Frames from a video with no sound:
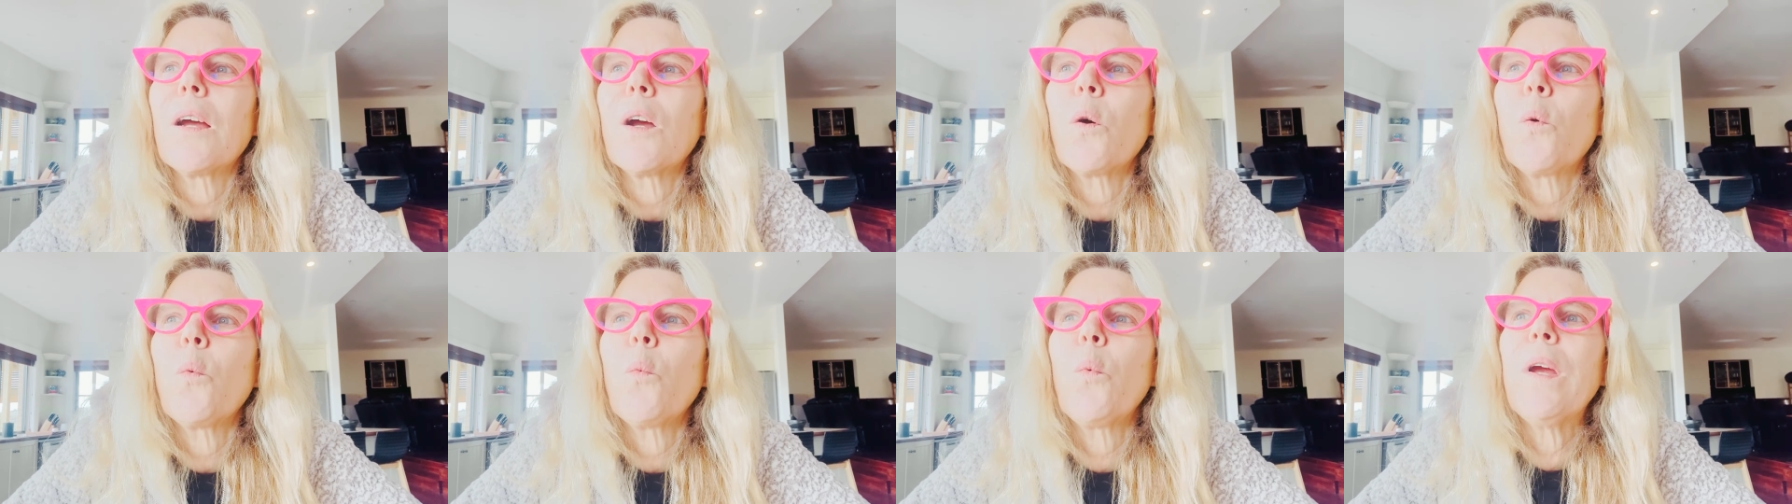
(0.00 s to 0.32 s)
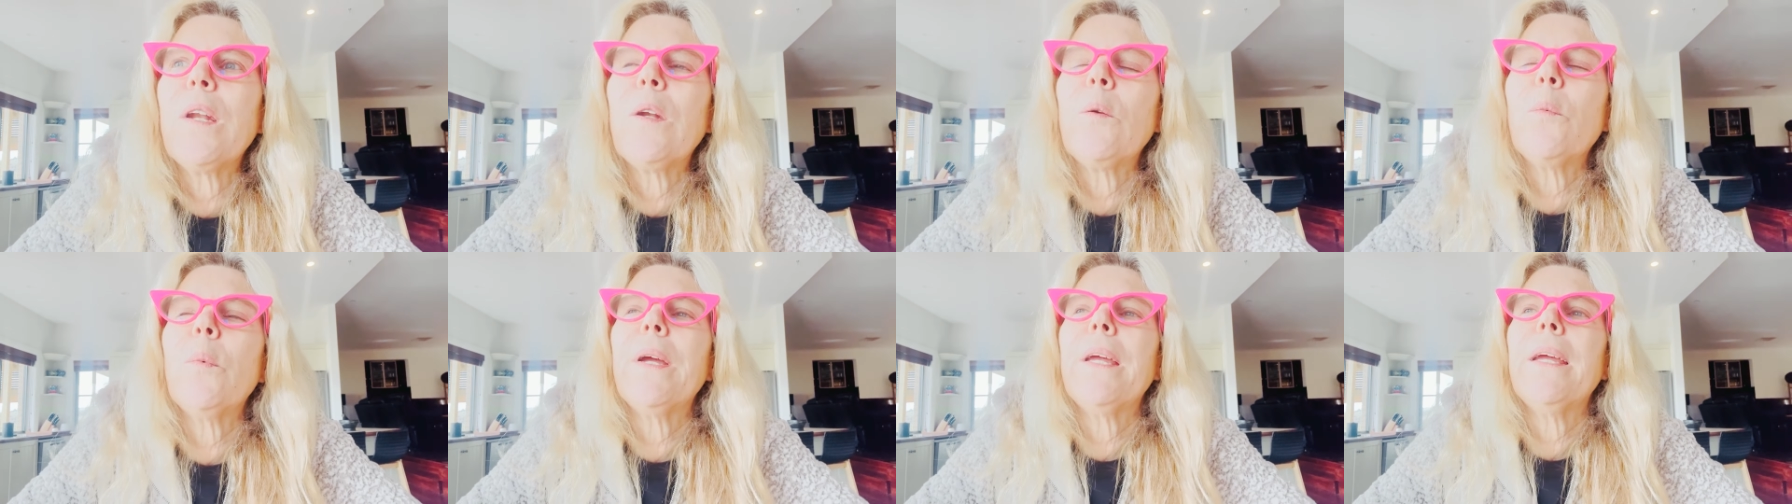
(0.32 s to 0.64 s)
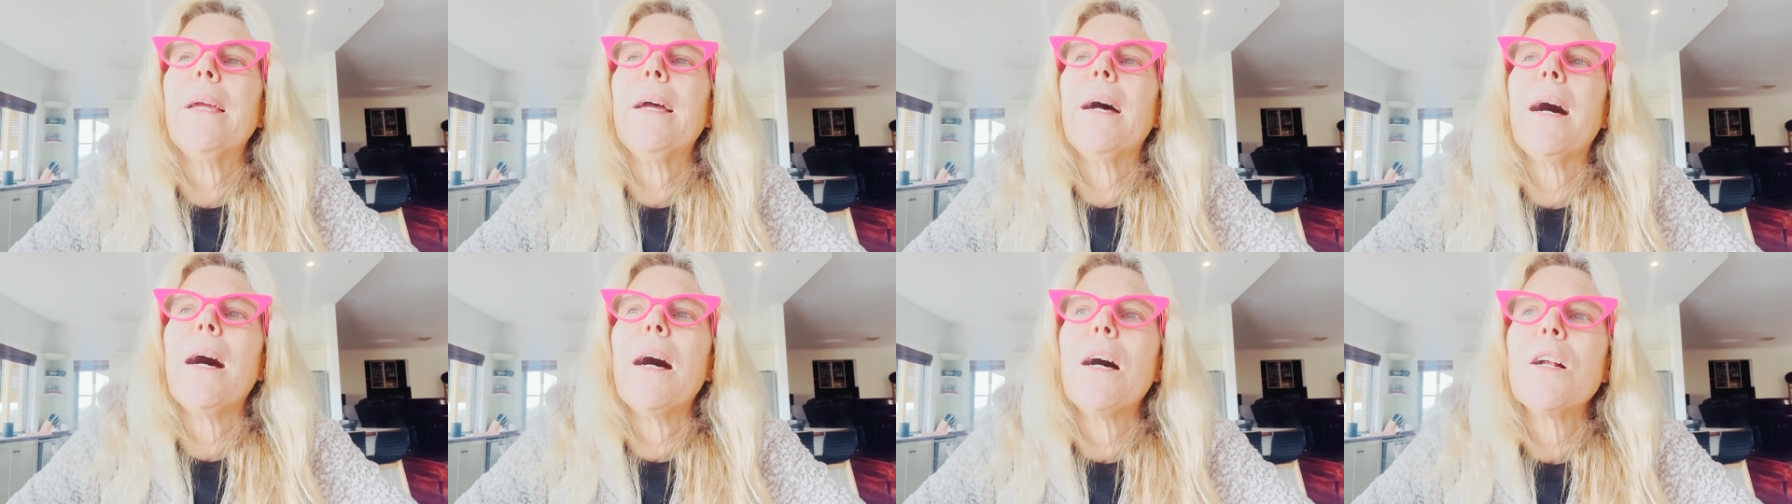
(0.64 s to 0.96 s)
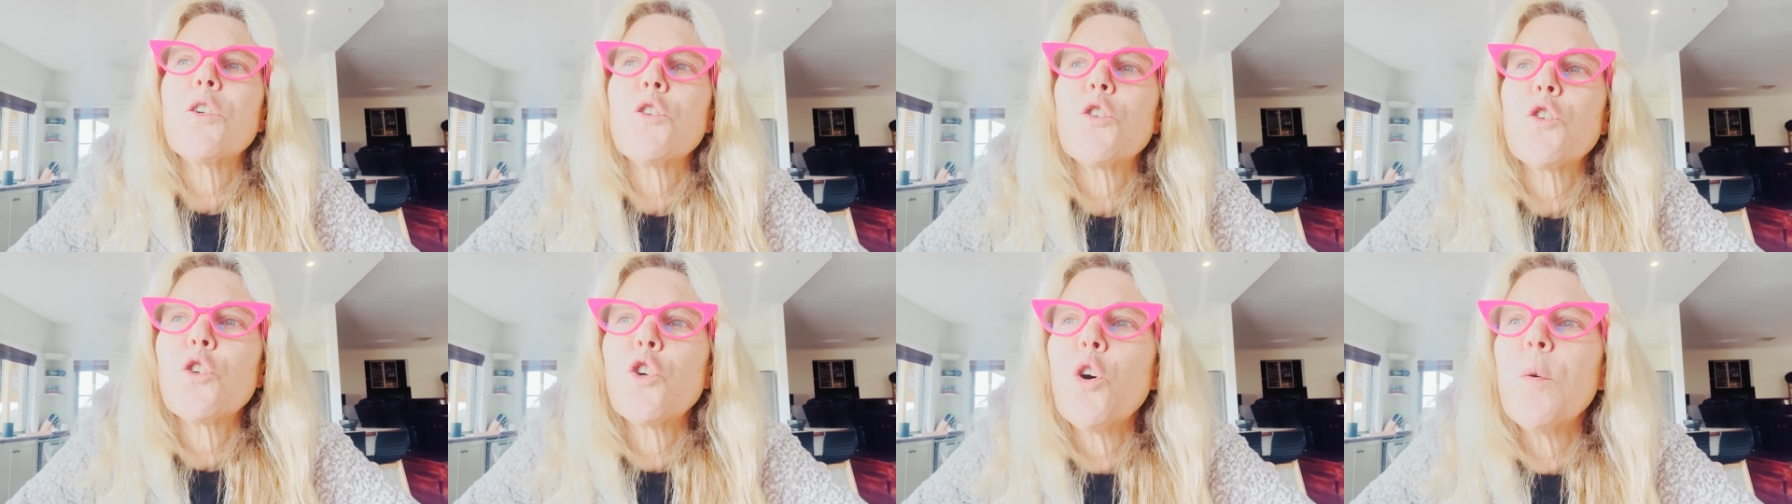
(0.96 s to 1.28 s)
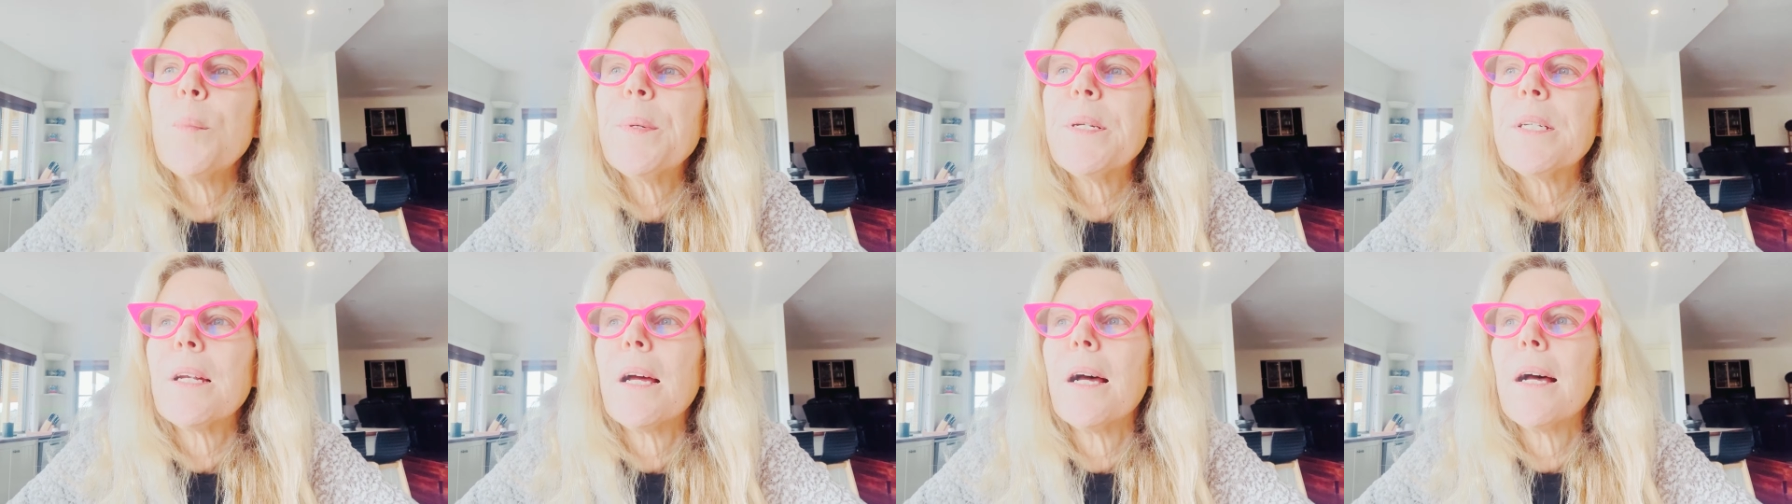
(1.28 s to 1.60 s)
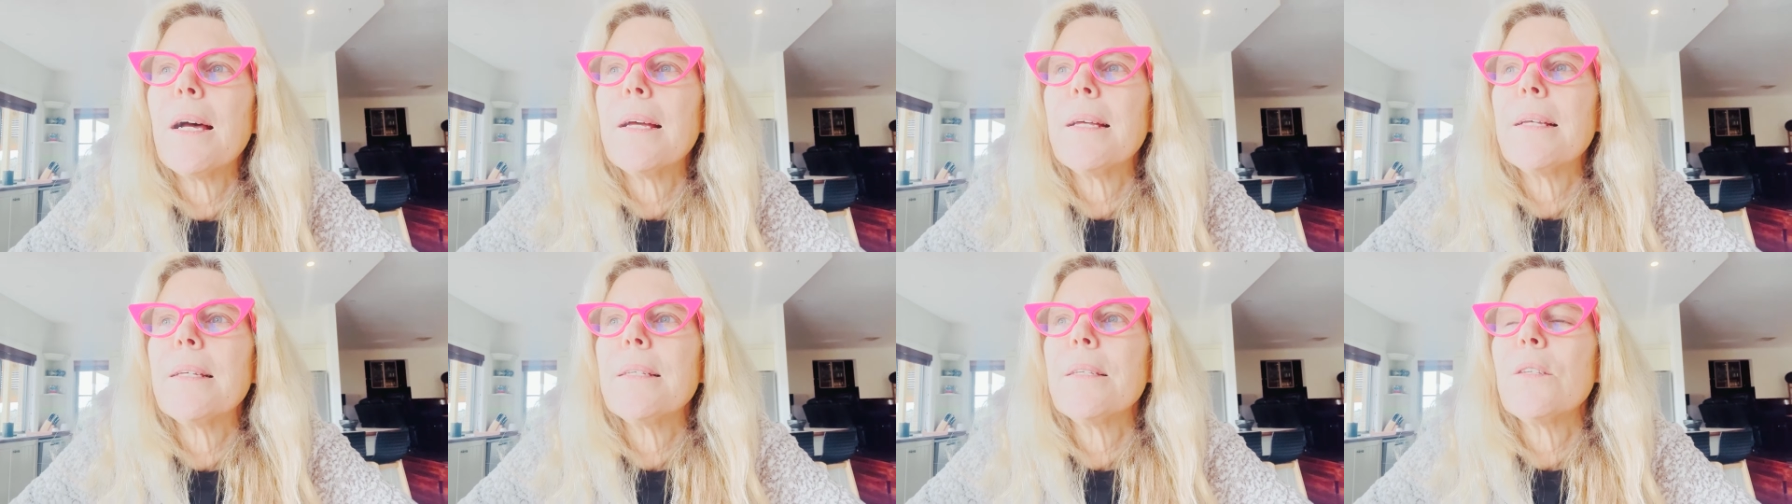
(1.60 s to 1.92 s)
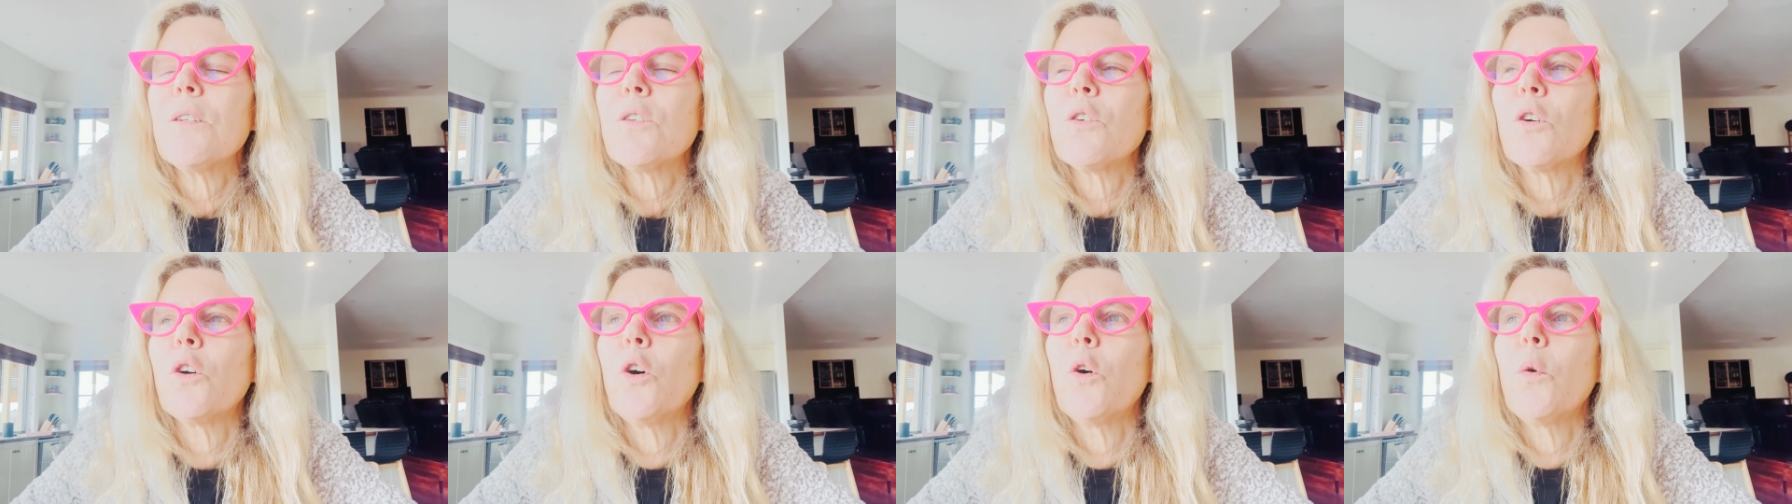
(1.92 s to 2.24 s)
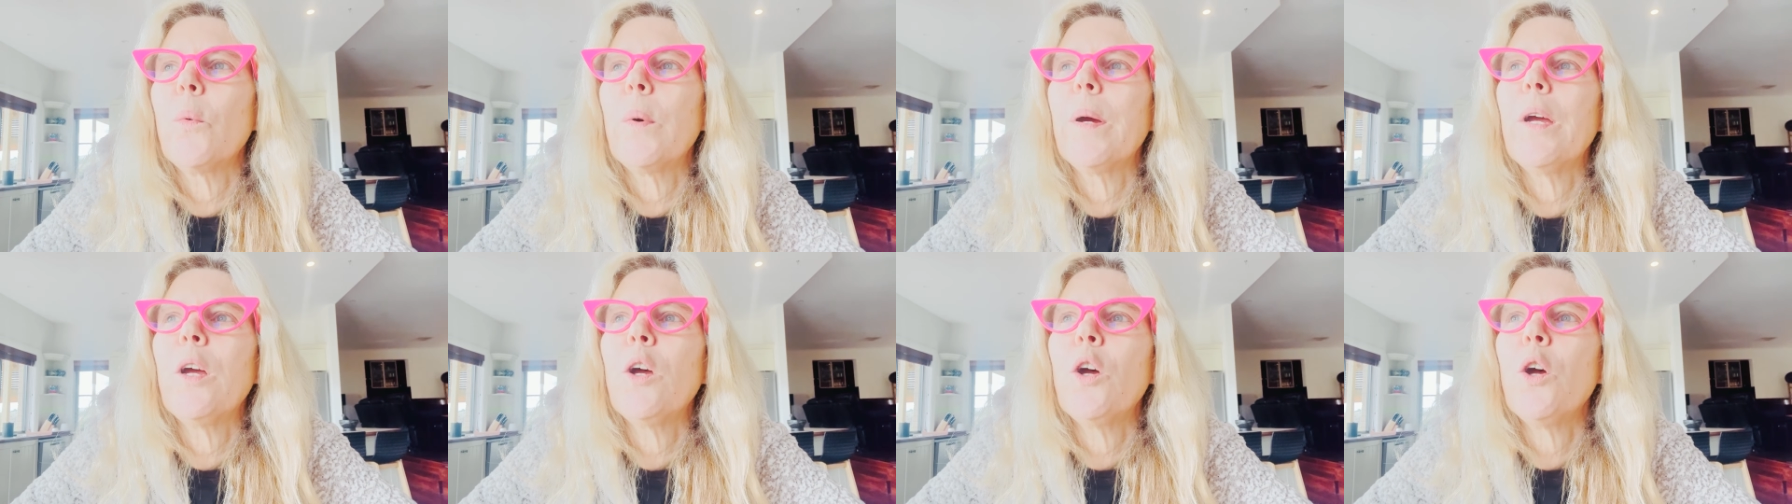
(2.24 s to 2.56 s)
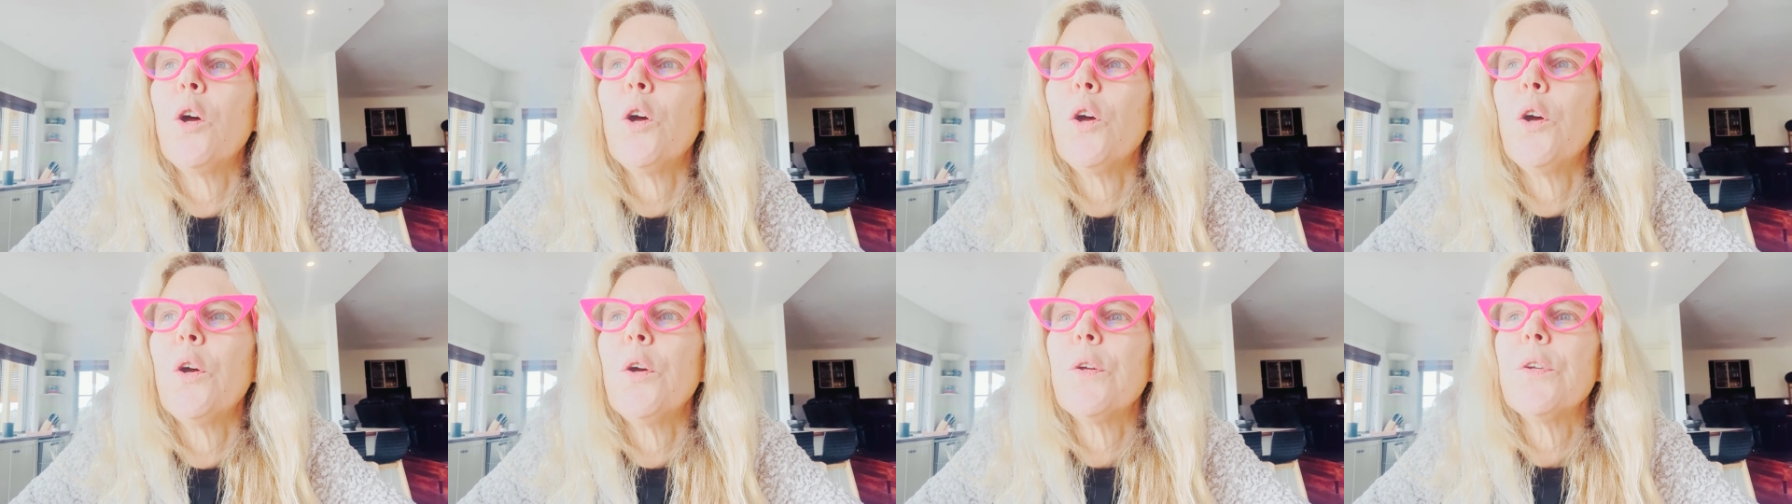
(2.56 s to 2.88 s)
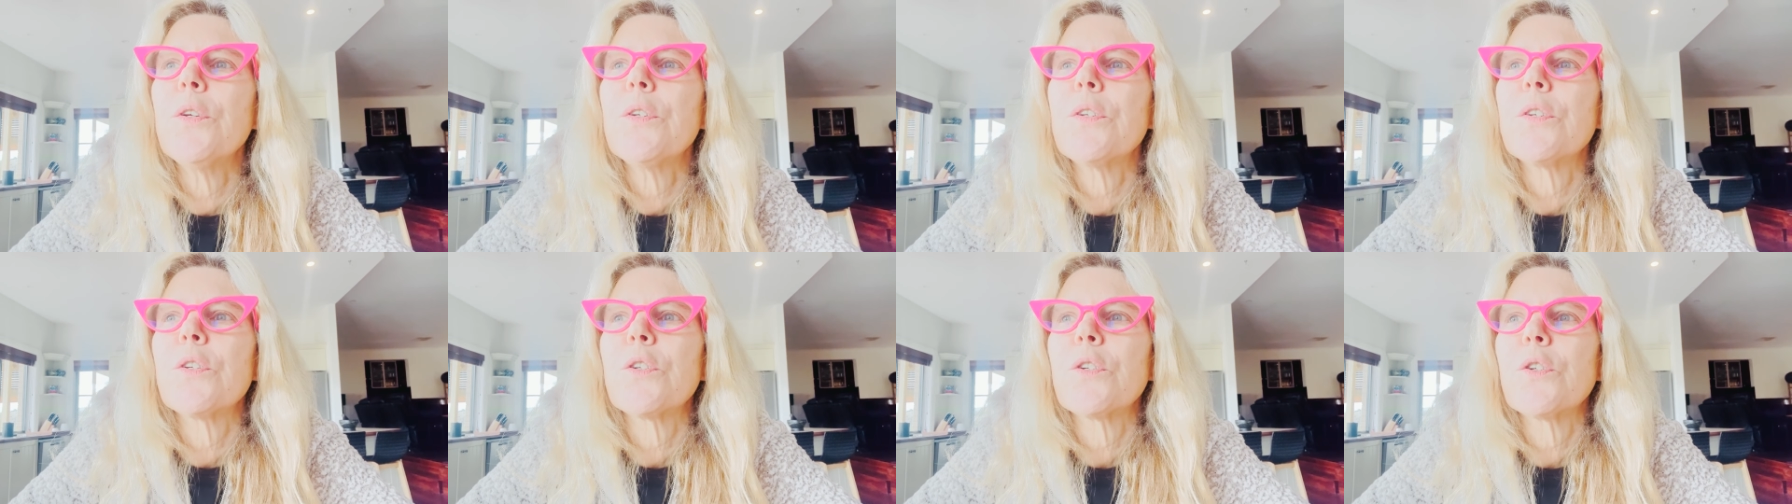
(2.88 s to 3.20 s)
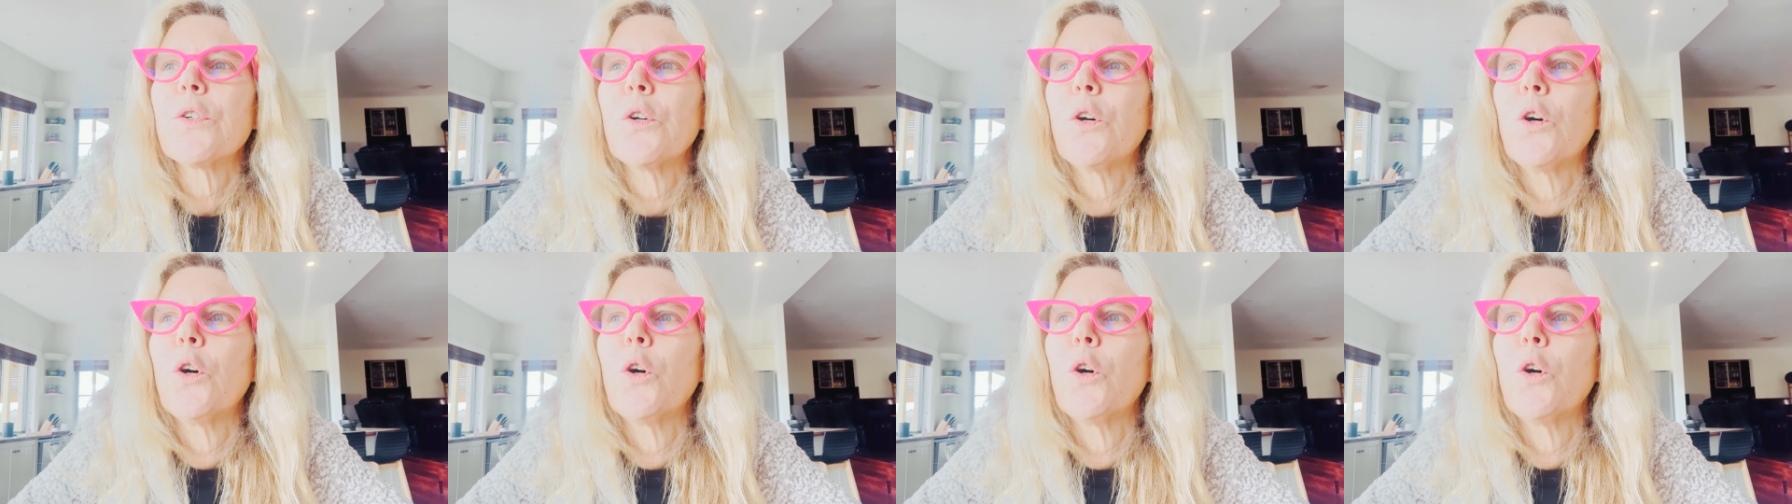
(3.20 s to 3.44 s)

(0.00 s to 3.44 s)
When we are traumatized or we're hurt